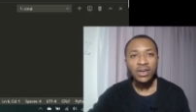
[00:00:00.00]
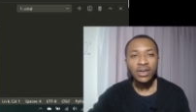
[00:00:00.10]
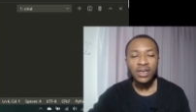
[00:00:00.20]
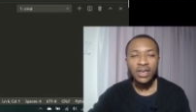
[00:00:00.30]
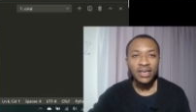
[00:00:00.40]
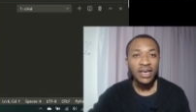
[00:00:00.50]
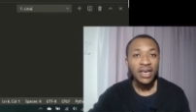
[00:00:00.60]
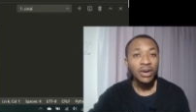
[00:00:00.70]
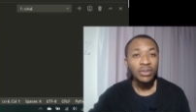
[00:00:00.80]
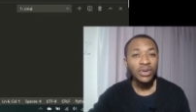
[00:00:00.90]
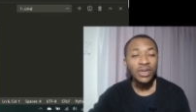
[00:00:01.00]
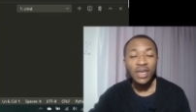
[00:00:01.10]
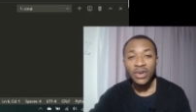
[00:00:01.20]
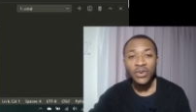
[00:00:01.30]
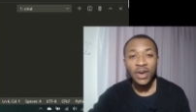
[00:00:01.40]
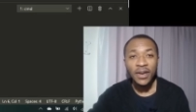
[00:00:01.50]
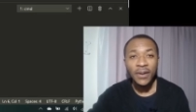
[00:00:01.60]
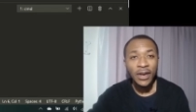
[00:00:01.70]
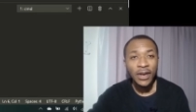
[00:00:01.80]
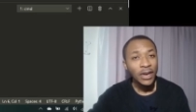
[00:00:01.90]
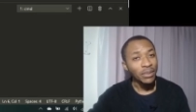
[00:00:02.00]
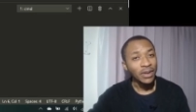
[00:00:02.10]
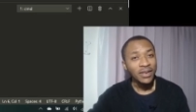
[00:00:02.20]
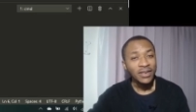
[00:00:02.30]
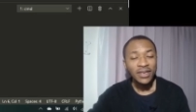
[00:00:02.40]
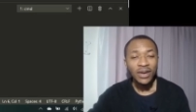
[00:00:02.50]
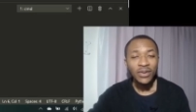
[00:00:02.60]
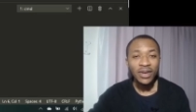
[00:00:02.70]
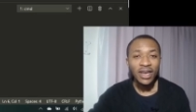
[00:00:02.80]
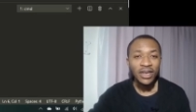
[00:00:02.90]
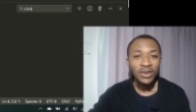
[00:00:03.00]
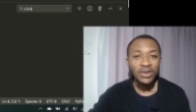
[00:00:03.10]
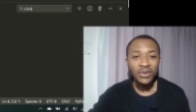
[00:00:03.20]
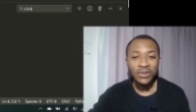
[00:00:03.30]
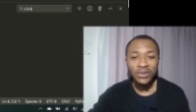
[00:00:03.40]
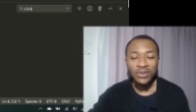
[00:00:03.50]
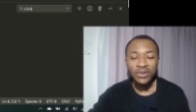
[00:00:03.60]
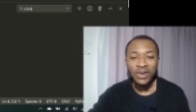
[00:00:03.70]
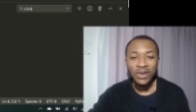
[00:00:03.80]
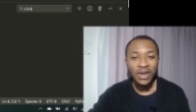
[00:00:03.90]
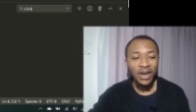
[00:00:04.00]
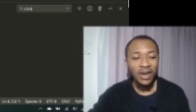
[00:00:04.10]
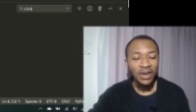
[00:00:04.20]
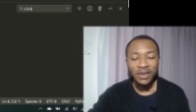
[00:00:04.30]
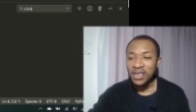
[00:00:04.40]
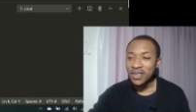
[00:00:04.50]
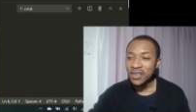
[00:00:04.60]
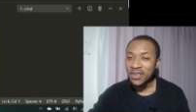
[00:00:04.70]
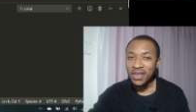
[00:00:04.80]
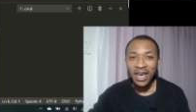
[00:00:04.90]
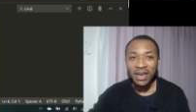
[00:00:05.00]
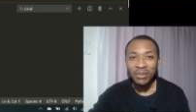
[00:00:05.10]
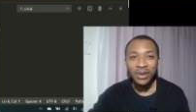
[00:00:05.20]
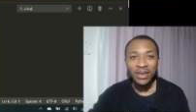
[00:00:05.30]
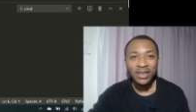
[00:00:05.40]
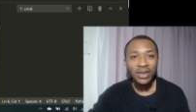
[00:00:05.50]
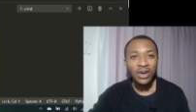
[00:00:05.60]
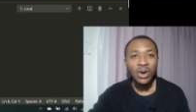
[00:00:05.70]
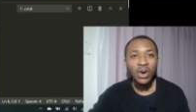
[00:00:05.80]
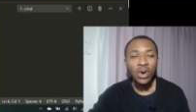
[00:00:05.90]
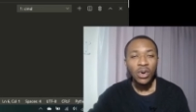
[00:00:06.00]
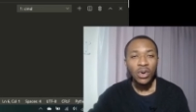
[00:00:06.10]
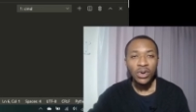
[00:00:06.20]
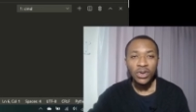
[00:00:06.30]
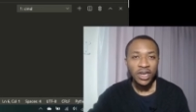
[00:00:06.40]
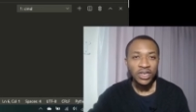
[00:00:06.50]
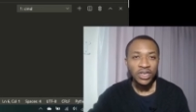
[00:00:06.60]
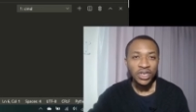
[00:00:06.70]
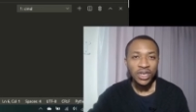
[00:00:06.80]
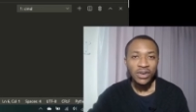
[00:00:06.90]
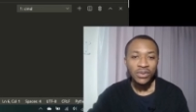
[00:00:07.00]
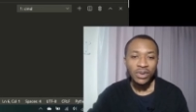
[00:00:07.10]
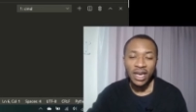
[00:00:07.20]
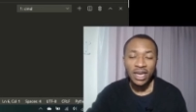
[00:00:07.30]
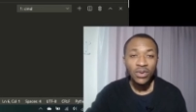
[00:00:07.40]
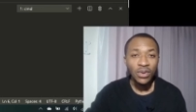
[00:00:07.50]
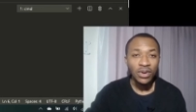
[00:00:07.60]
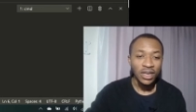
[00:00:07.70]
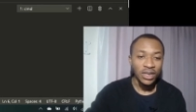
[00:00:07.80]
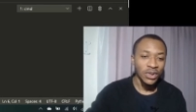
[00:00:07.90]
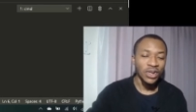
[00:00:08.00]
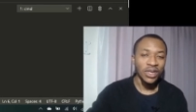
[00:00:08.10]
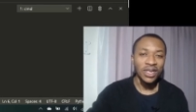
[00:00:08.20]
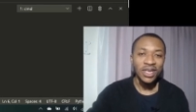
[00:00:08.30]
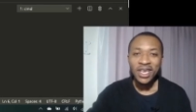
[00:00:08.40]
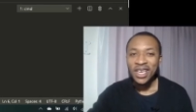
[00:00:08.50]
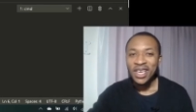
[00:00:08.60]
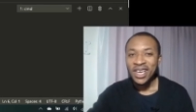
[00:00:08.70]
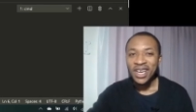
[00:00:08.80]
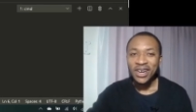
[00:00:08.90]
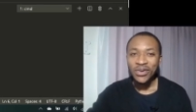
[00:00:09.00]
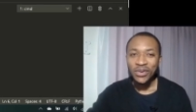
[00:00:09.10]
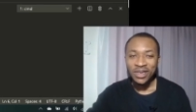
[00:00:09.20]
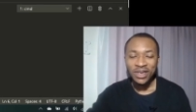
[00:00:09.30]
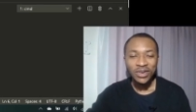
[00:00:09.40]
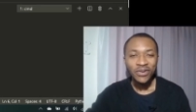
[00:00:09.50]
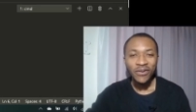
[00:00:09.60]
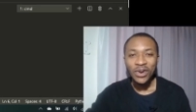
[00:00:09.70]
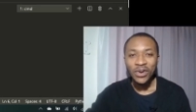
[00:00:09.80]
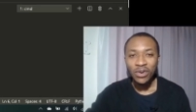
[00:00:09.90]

it has helped you in any way, please, I would like you to hit the like button, or you can share it with anyone that you think this video will